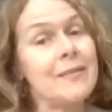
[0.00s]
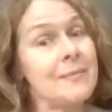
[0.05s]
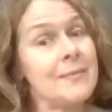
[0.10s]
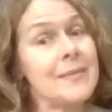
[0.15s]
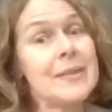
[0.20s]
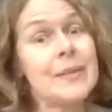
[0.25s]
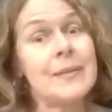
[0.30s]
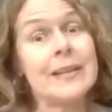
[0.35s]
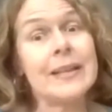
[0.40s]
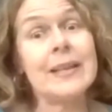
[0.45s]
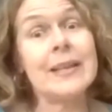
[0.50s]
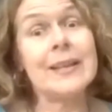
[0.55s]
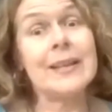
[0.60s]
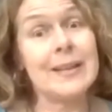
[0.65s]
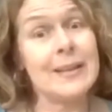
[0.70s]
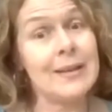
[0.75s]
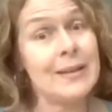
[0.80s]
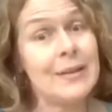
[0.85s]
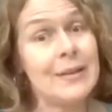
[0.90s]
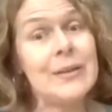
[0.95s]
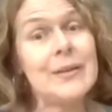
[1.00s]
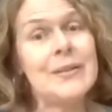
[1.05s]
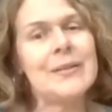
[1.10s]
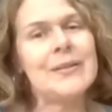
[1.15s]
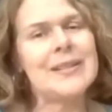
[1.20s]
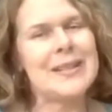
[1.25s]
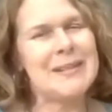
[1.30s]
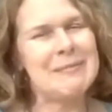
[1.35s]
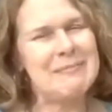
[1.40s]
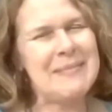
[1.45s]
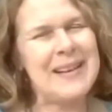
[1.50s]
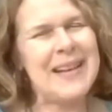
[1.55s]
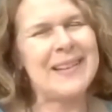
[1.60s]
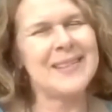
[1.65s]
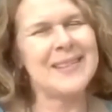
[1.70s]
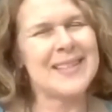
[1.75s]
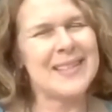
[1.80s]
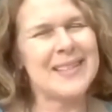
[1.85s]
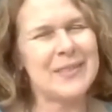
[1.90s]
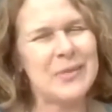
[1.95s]
from doing huge
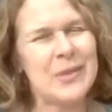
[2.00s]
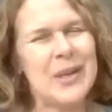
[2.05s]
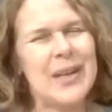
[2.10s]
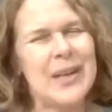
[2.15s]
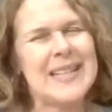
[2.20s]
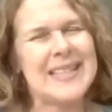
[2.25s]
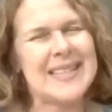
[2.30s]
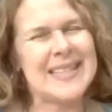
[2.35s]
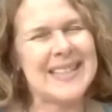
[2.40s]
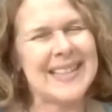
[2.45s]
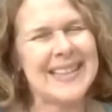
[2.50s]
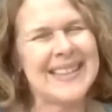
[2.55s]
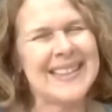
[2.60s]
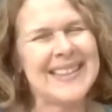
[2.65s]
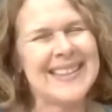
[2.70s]
amounts of writing.